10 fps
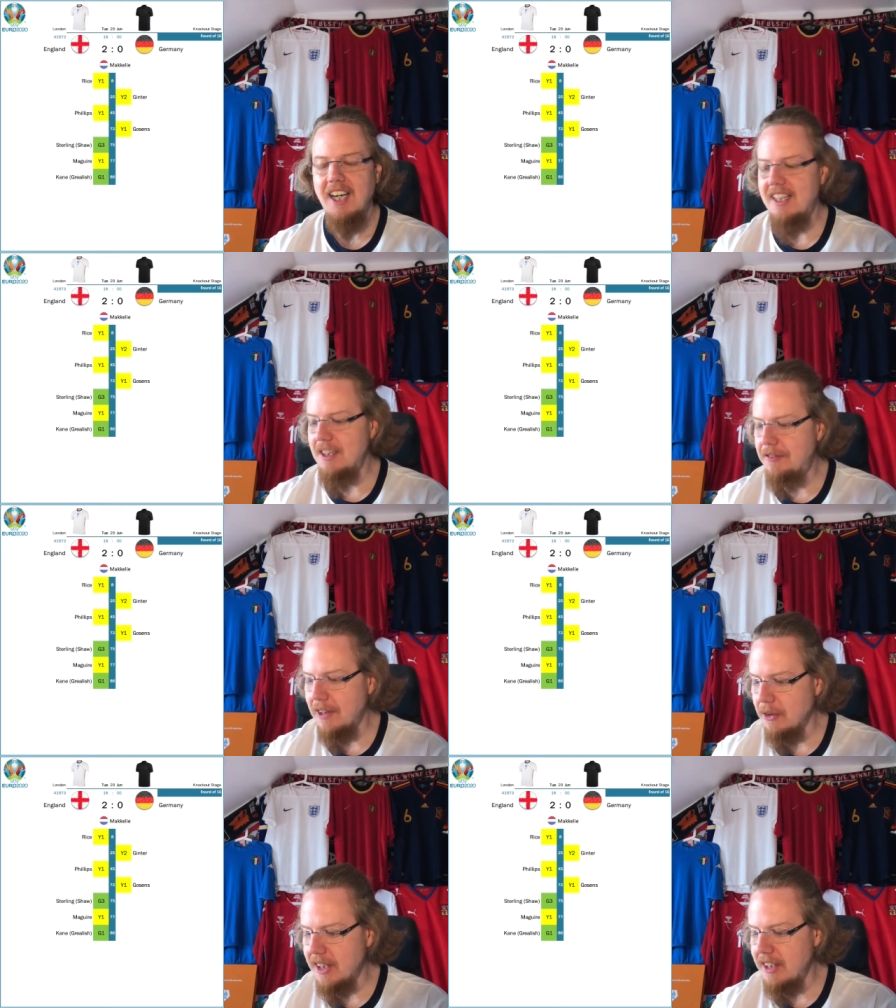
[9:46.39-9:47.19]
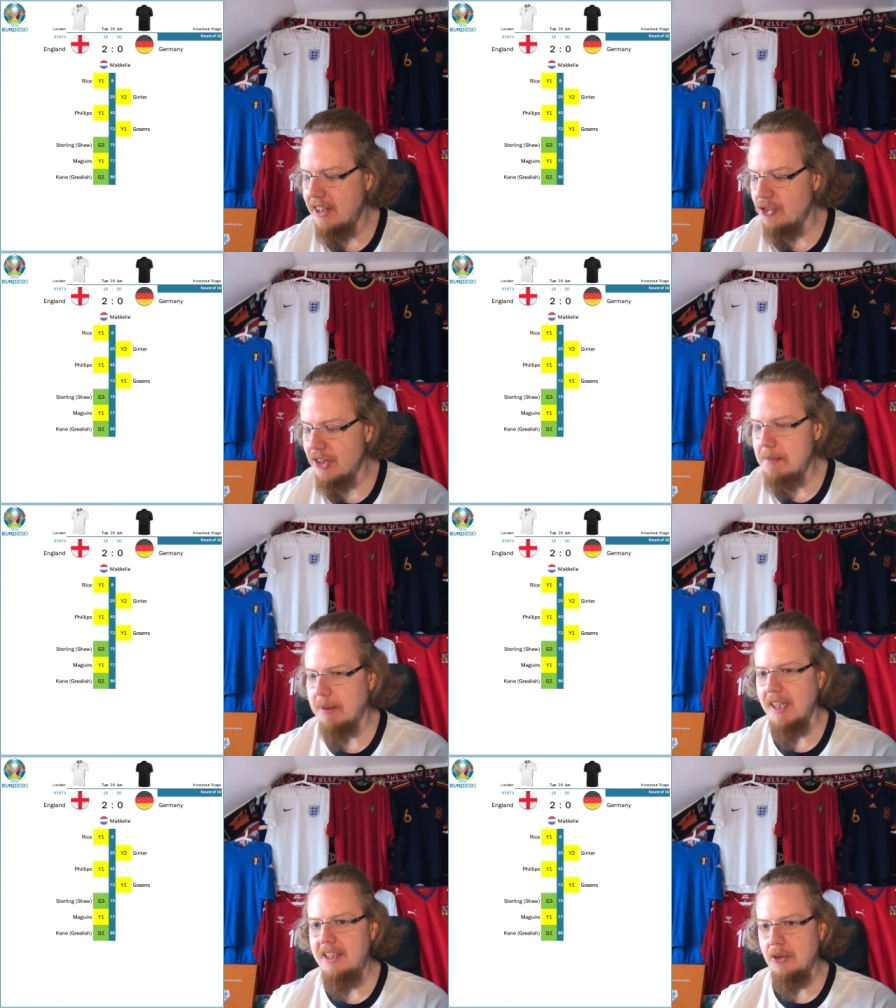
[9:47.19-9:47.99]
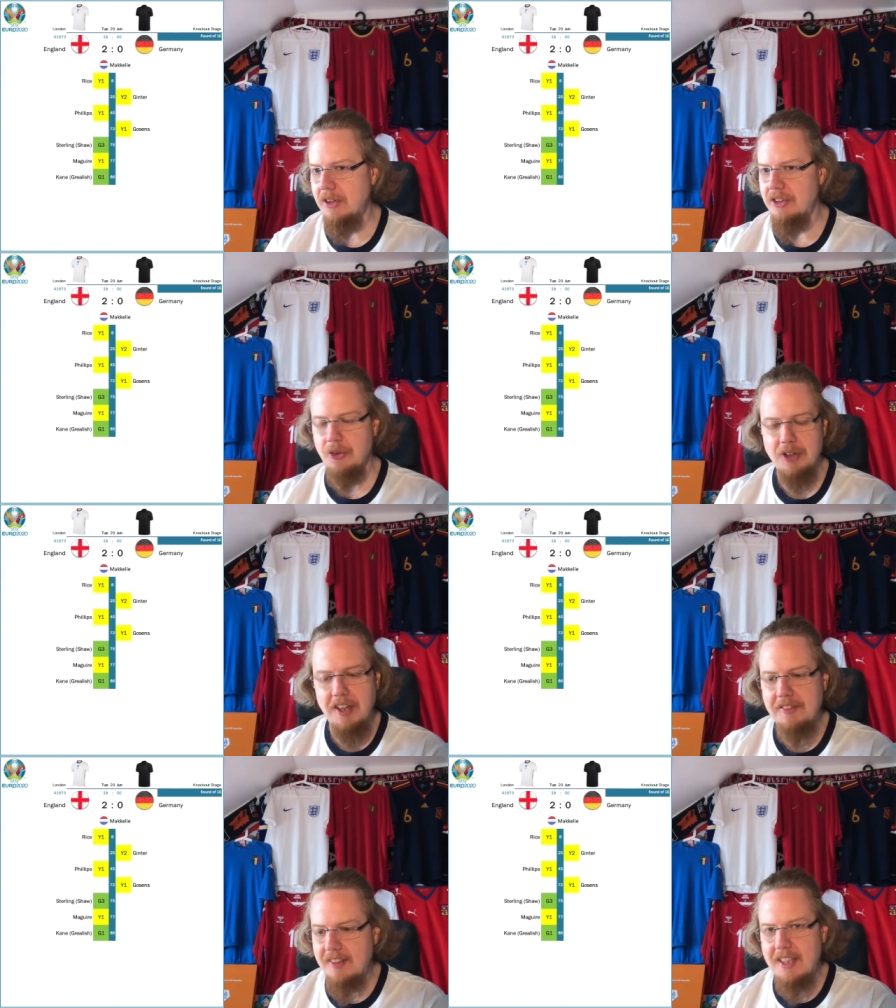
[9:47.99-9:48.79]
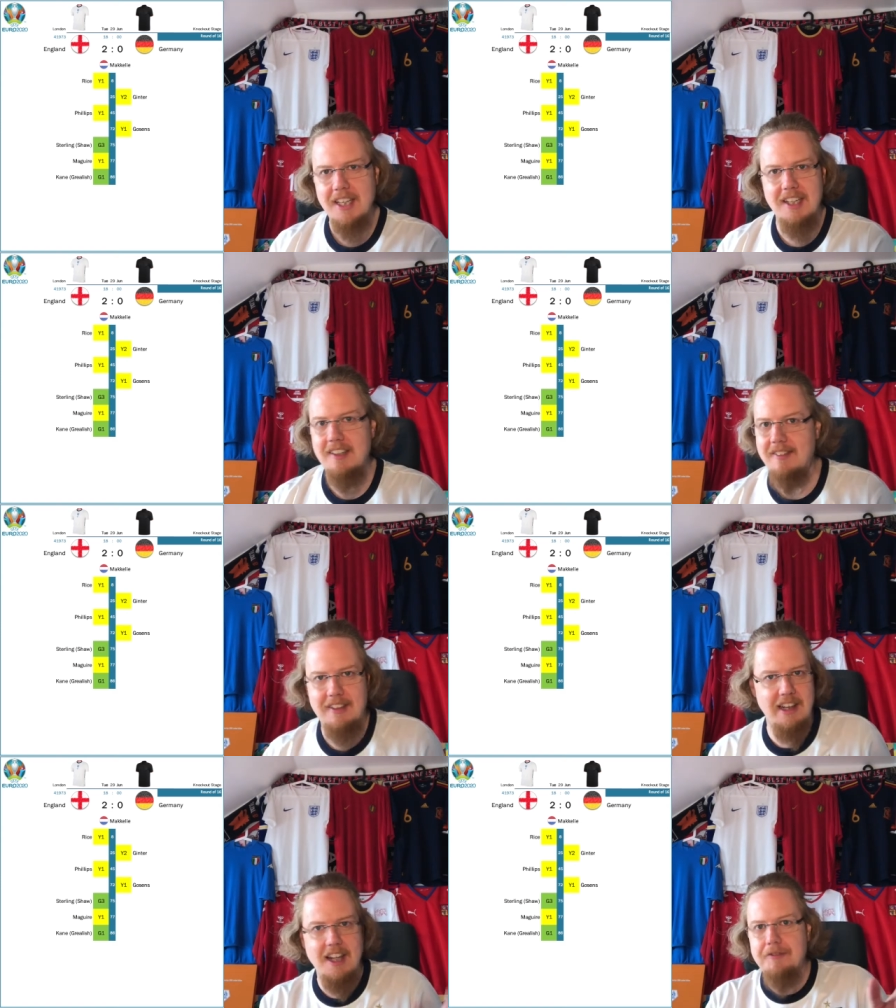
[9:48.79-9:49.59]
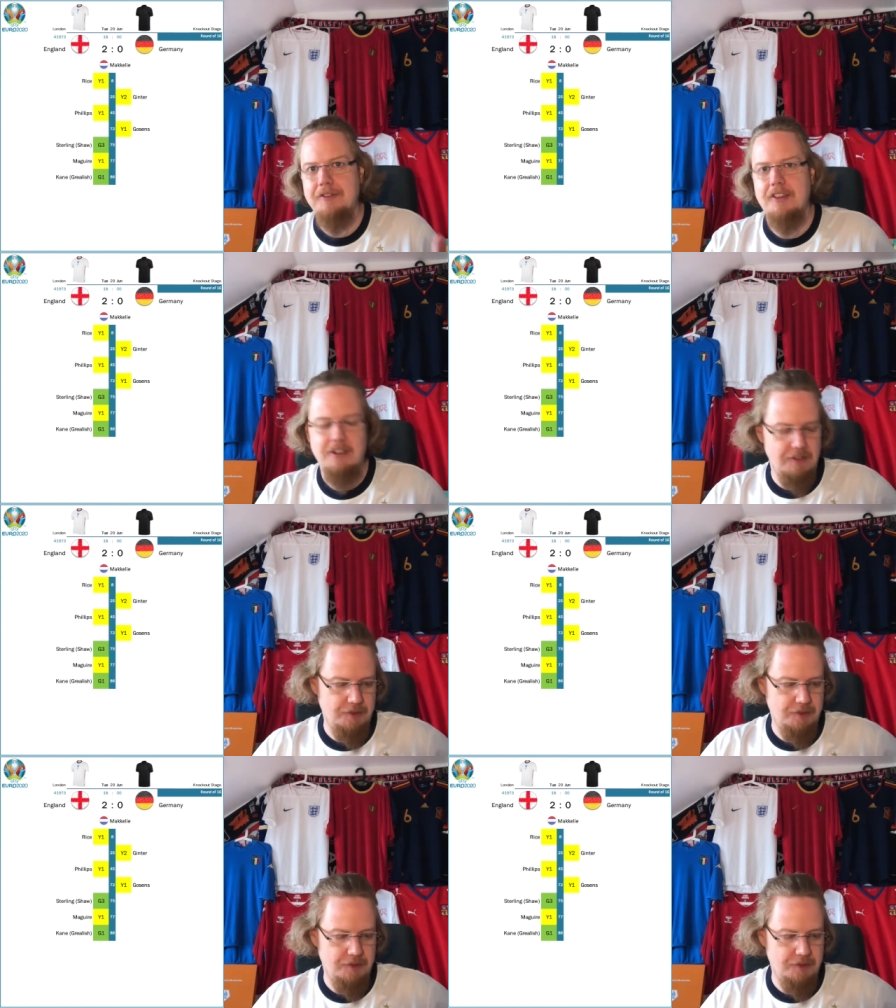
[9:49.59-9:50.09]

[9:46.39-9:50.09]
and if you look at it in replay, you you really see there is the left